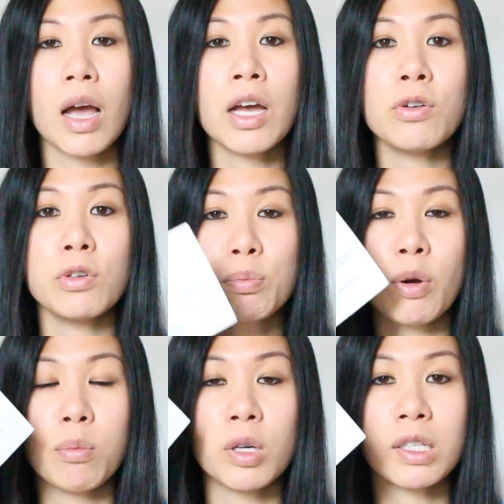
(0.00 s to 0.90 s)
I always
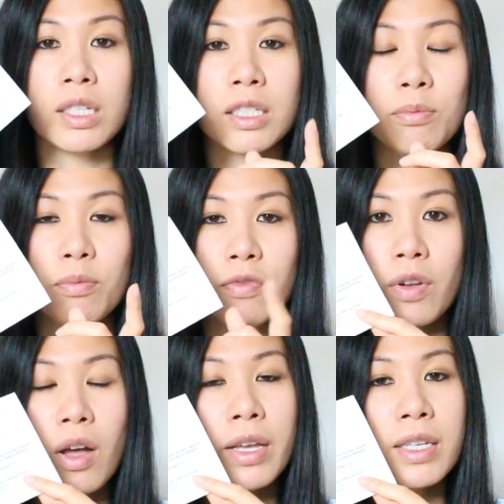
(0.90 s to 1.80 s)
pop one of these
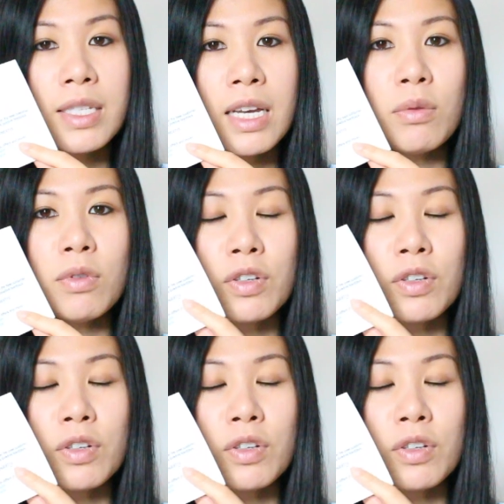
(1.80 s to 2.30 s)
flyers out